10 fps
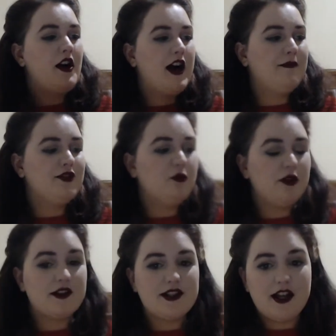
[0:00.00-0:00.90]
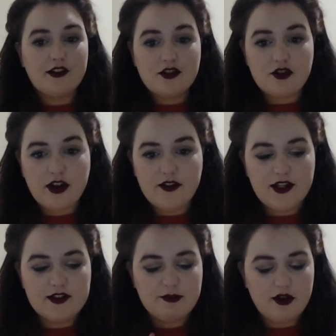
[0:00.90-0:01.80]
I'm super excited to try
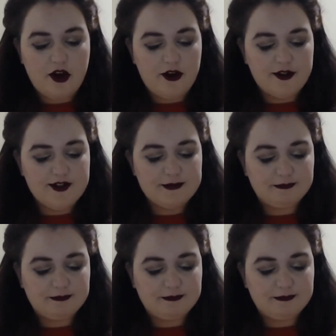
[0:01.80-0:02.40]
these because